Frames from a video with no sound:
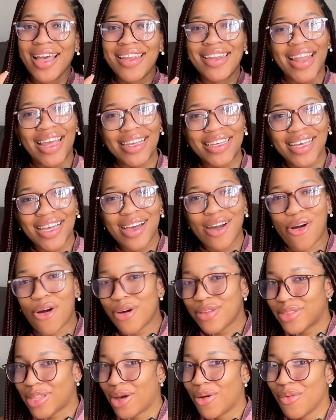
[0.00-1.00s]
Like,
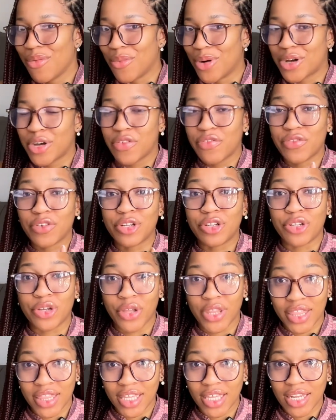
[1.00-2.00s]
all that work for
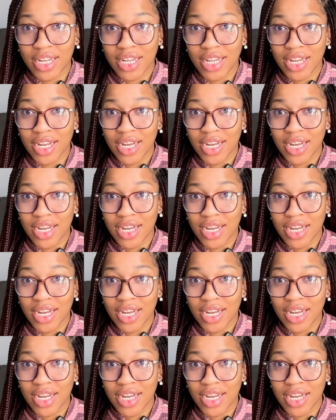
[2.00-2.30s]
nothing.